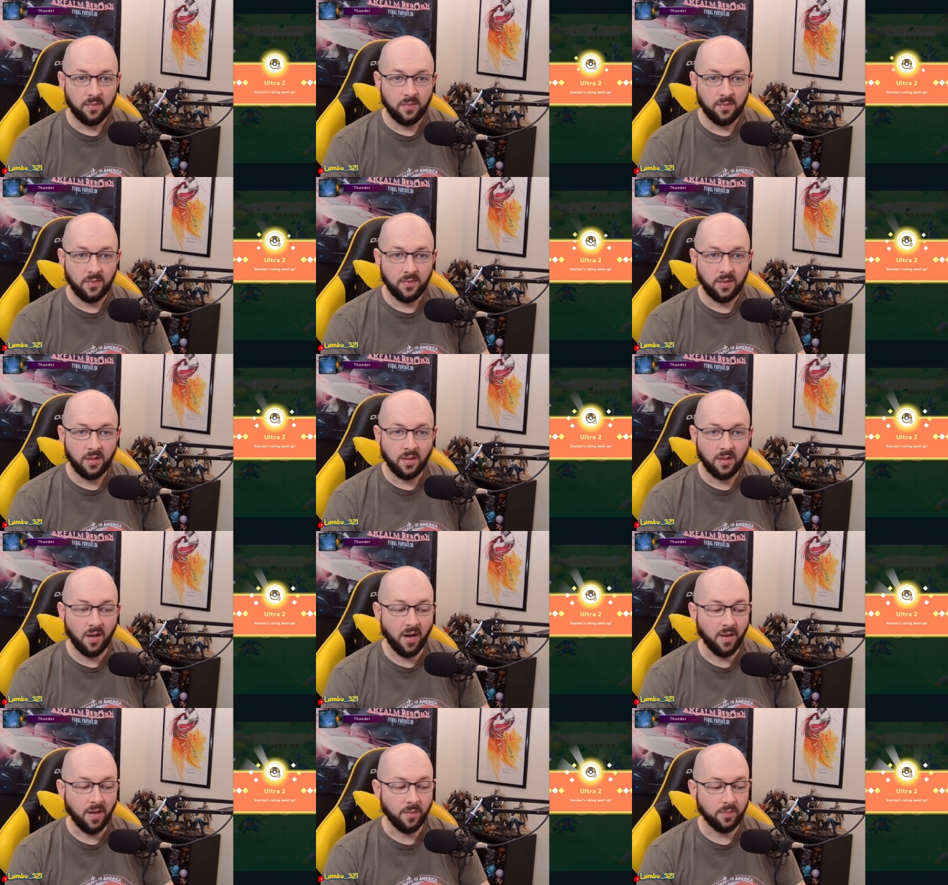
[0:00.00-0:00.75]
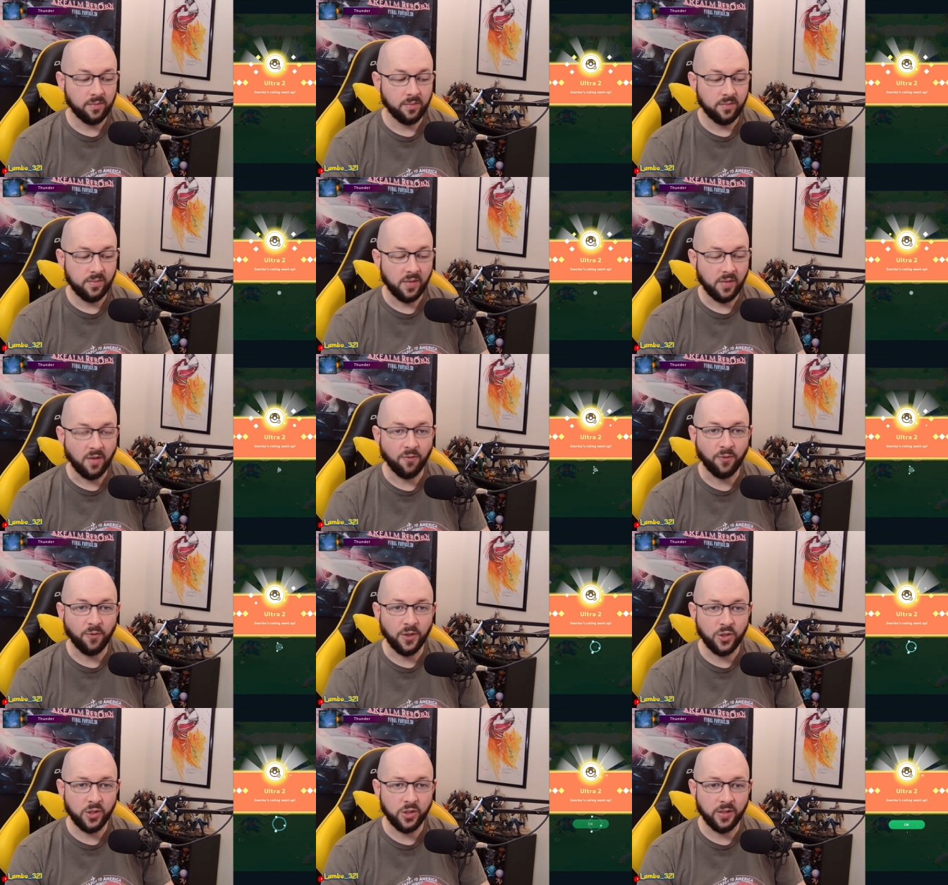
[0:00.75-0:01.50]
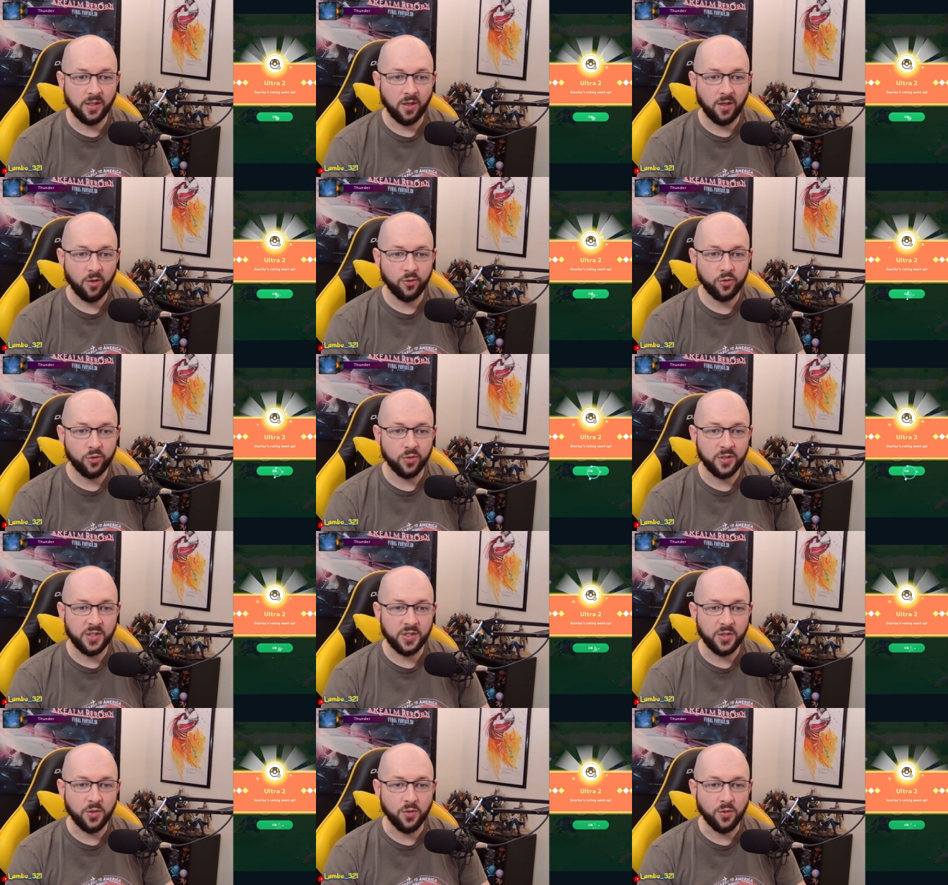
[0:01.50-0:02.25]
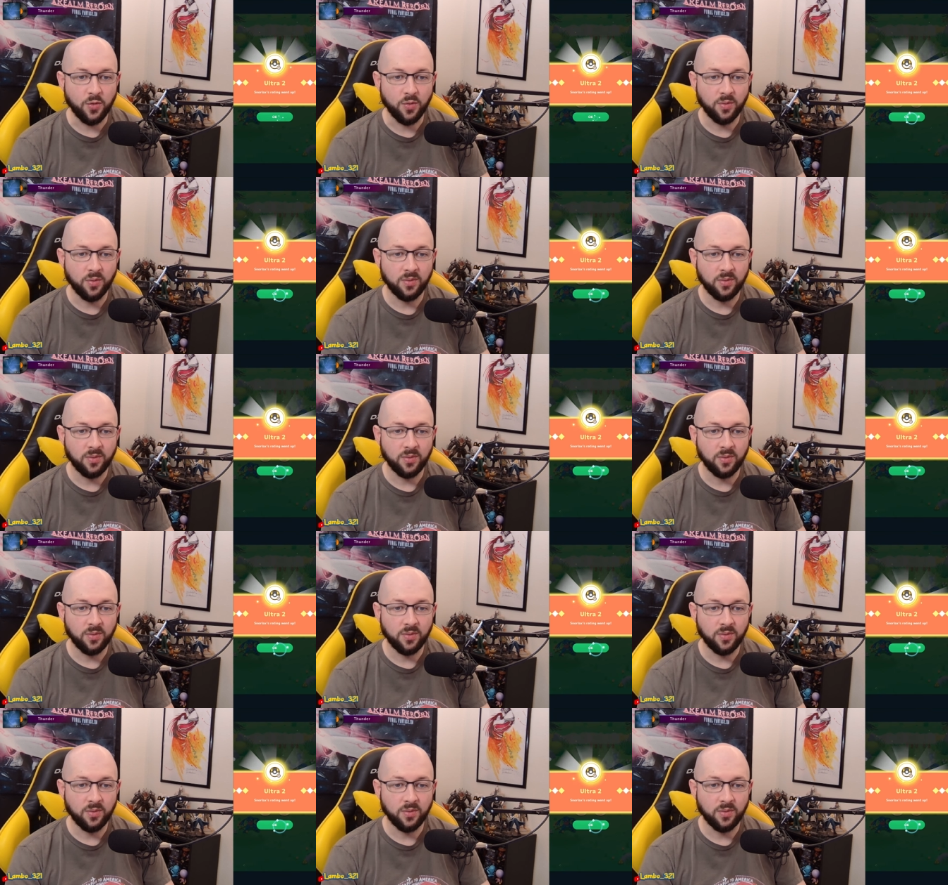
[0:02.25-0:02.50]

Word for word: Alright, officially Ultra 2.